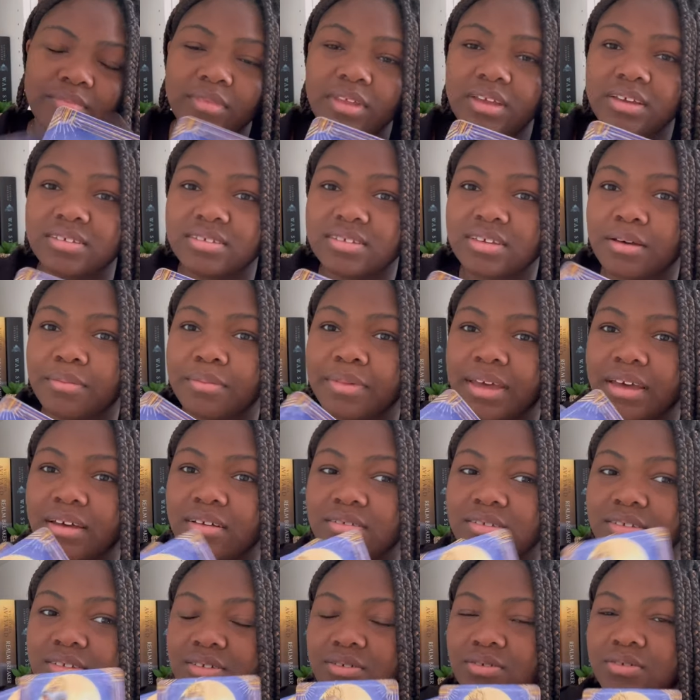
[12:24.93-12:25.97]
is coming out
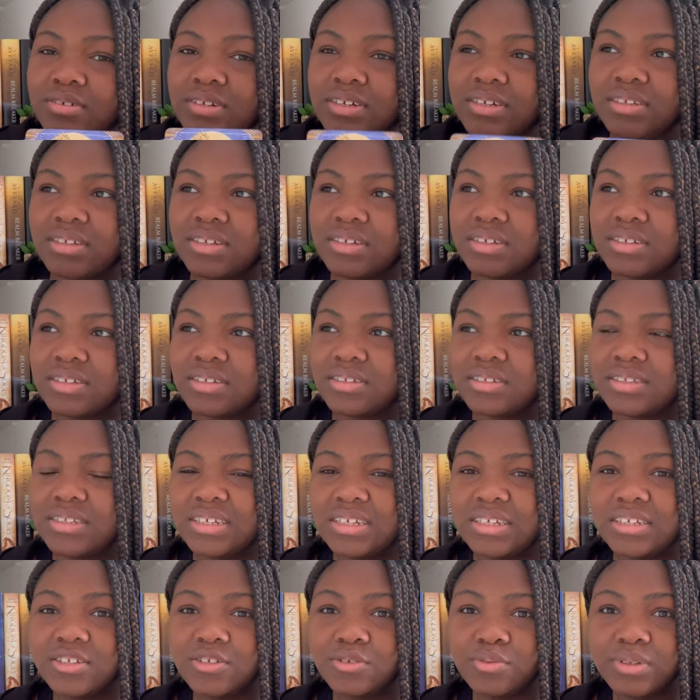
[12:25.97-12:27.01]
soon i think is
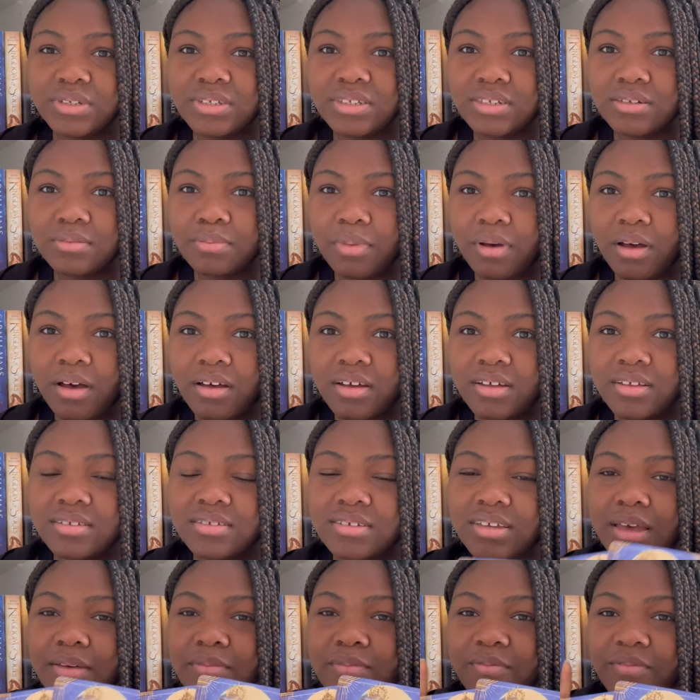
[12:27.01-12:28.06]
these twisted bonds
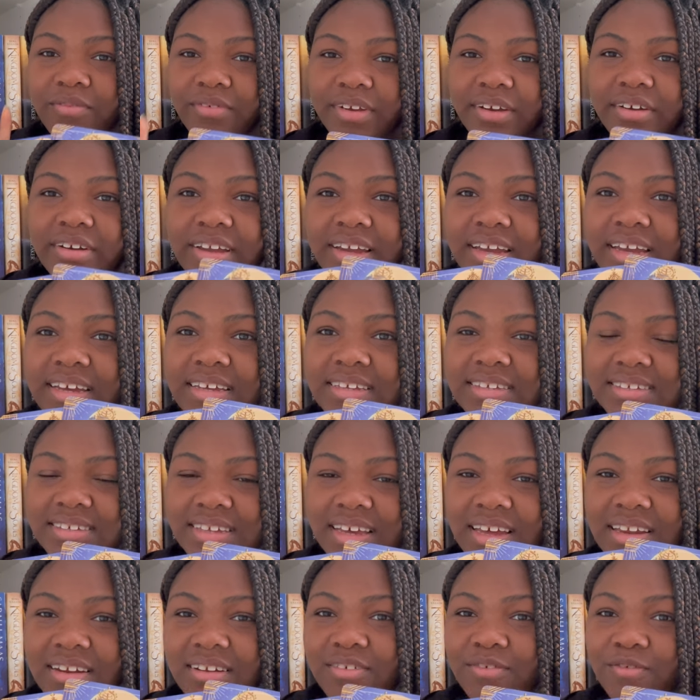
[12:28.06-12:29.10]
i'm very
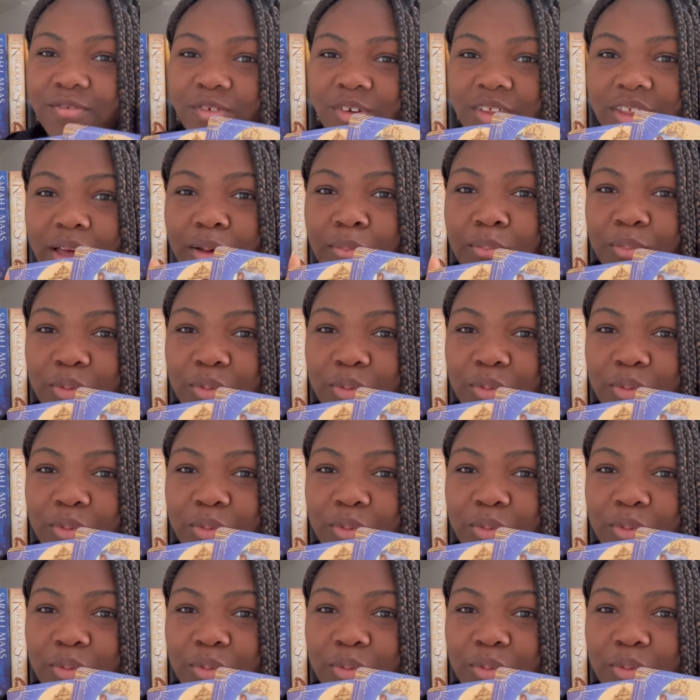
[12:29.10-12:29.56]
excited for that